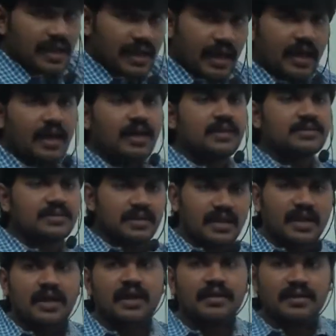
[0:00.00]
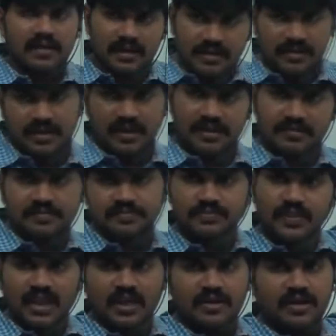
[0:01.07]
has an entry.
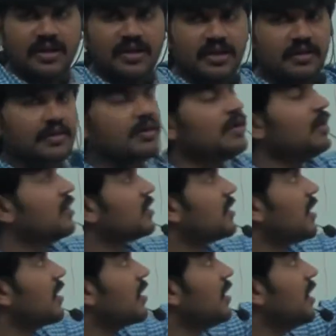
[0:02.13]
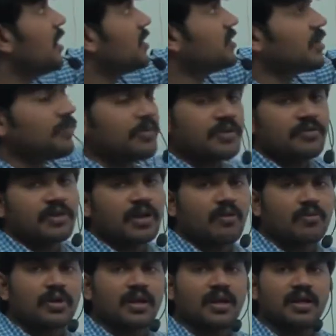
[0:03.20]
Are you getting? The relation between
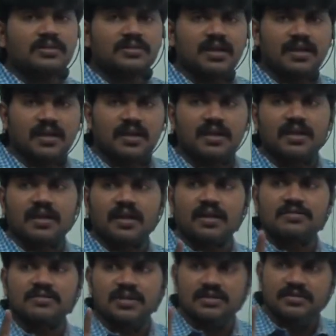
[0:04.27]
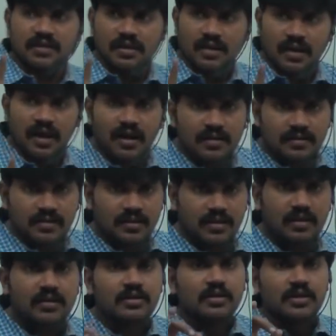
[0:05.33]
outer class and inner class is
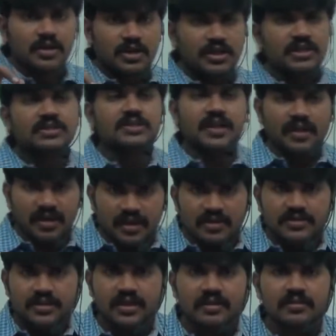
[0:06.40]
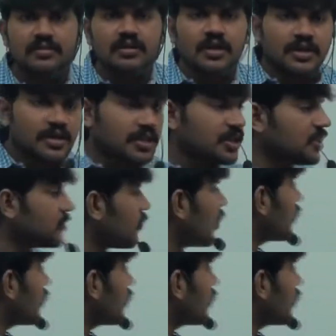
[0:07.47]
not easier relation. It is